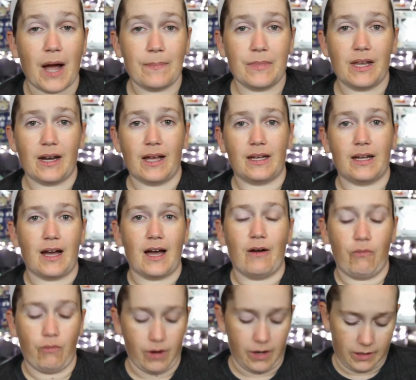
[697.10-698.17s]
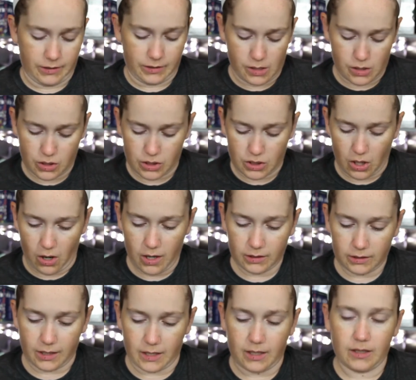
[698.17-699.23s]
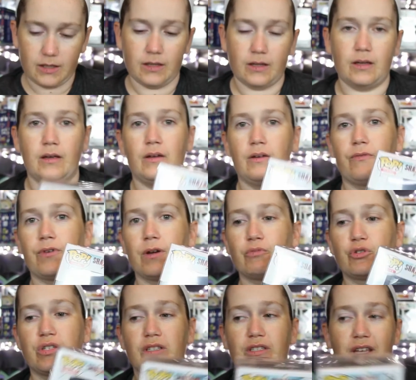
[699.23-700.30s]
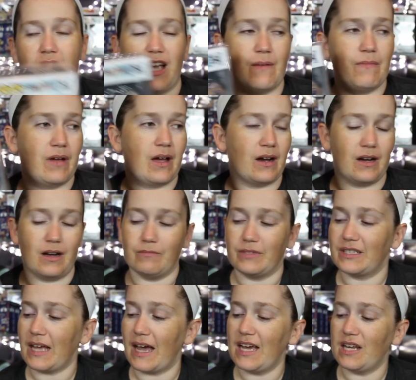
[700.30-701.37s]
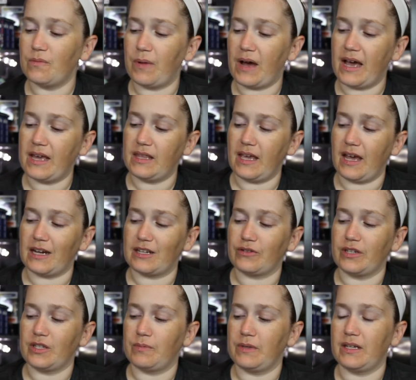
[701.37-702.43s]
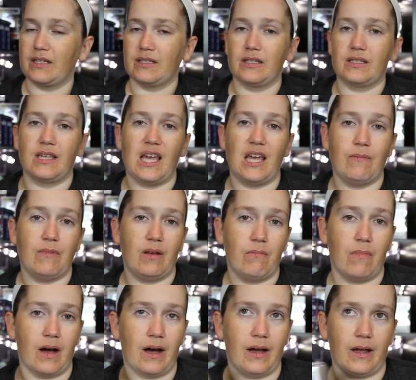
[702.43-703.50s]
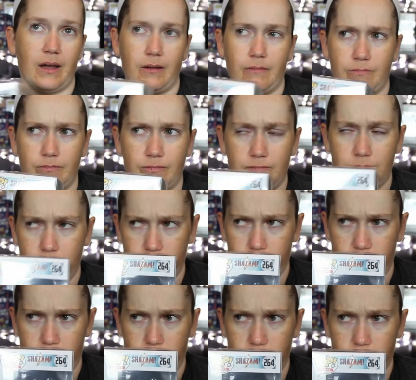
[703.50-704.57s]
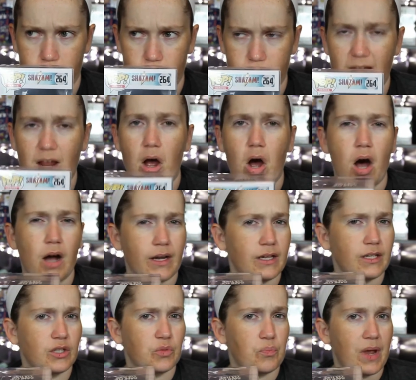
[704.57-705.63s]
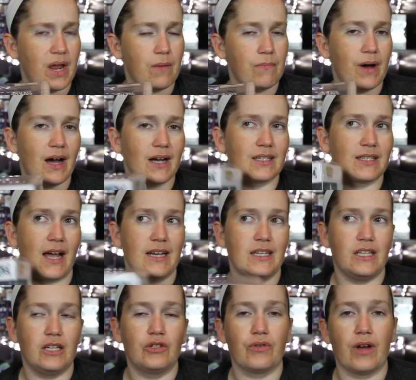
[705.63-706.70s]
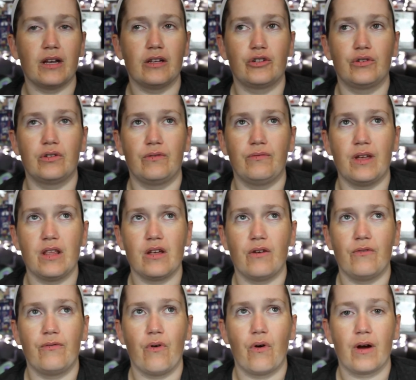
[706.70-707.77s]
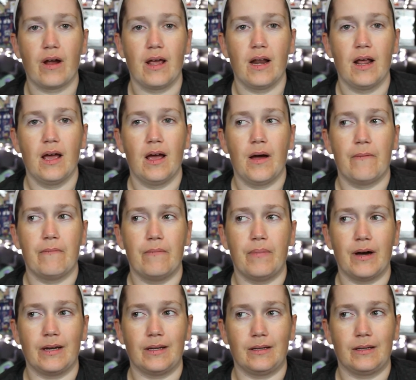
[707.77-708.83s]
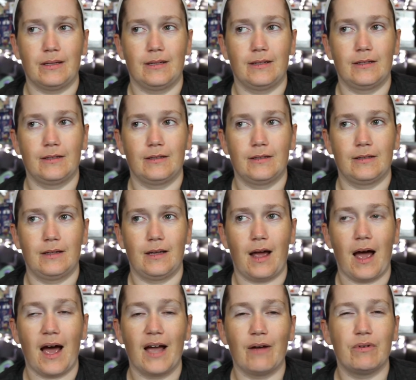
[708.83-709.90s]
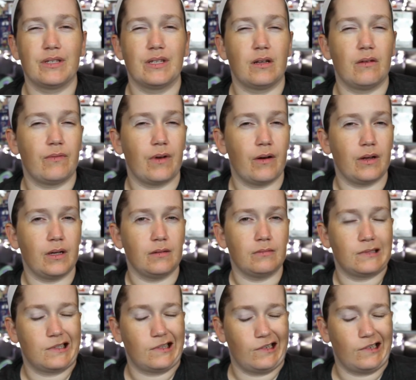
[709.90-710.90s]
pop that I got was Darla from Shazam, signed by the actress, because this came in my August BAM box. I did try to shoot a video for it, but I was in a very...